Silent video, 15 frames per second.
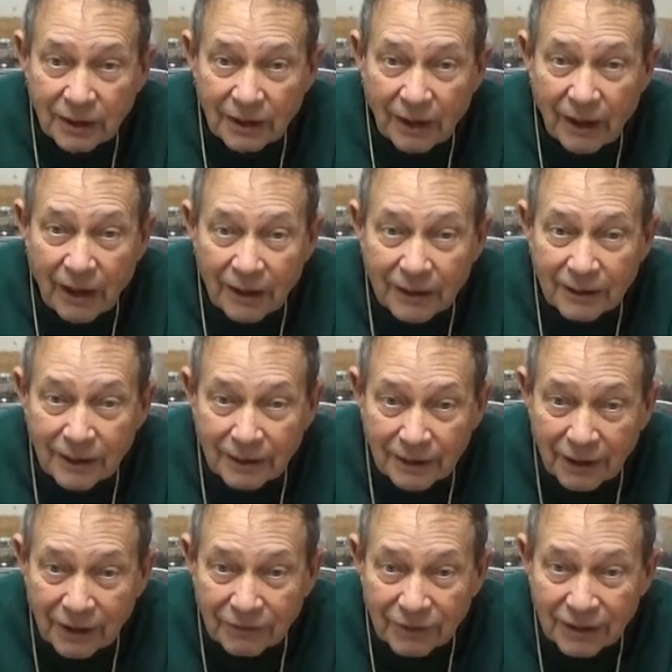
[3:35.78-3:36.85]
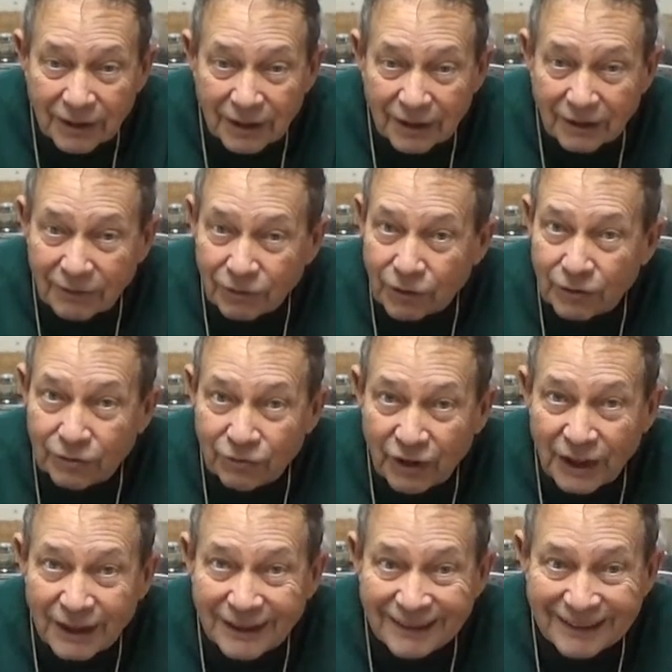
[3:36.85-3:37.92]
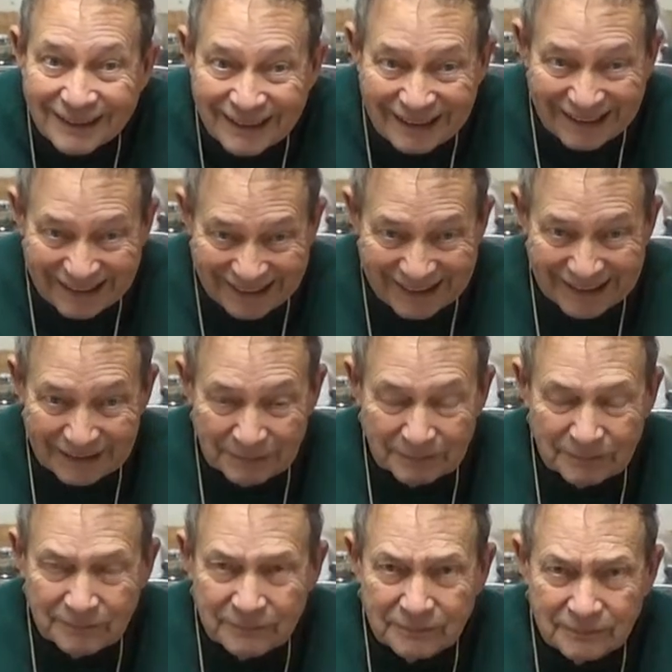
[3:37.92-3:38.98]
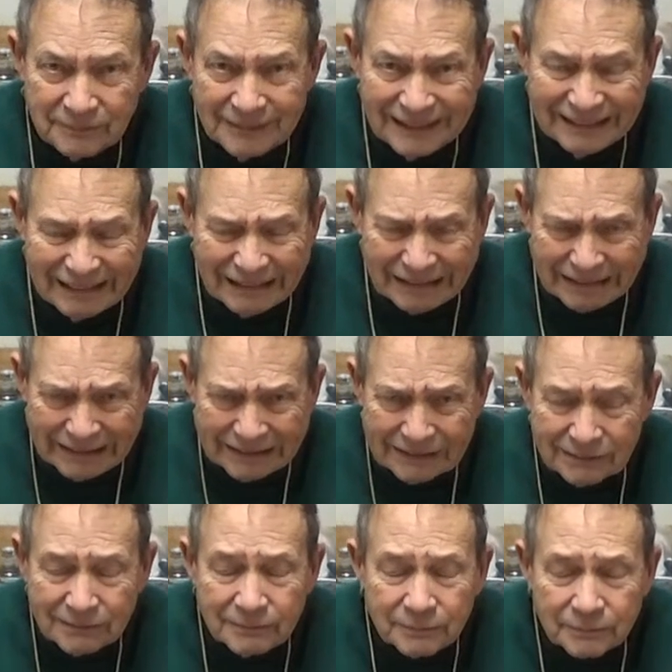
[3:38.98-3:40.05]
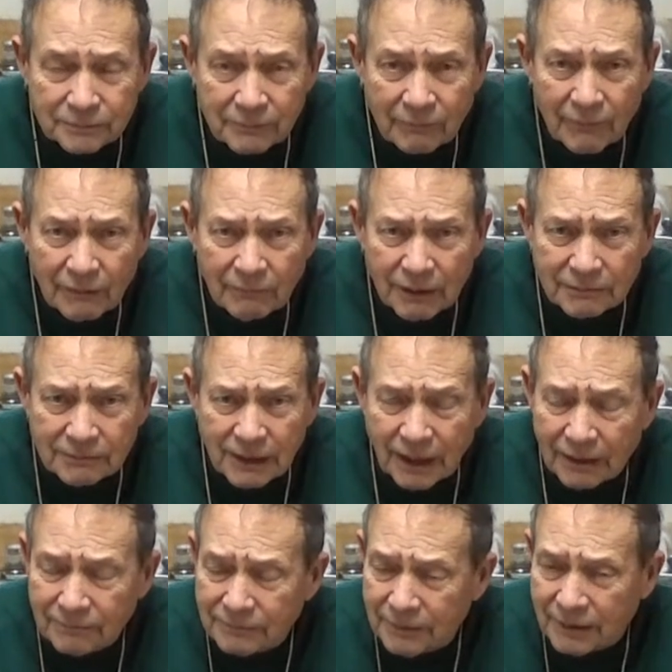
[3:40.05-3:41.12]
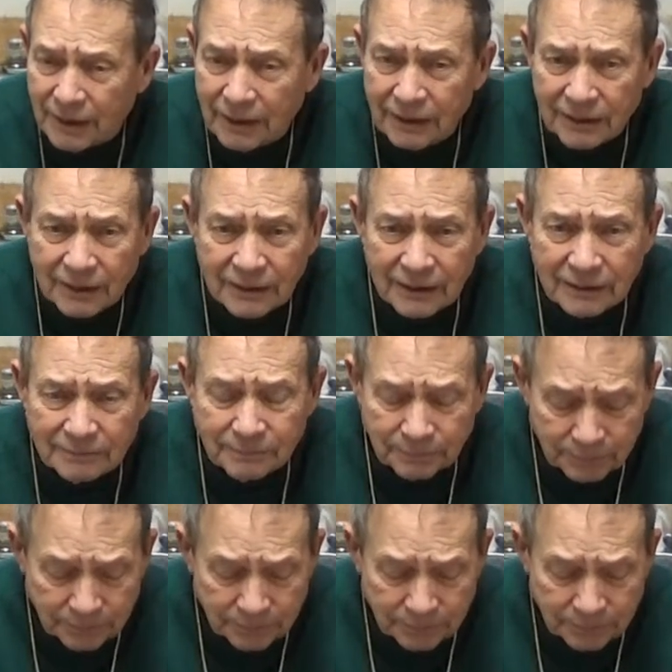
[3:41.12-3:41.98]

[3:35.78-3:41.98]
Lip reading: oddly enough, for filling teeth. Yeah. But yeah, they did.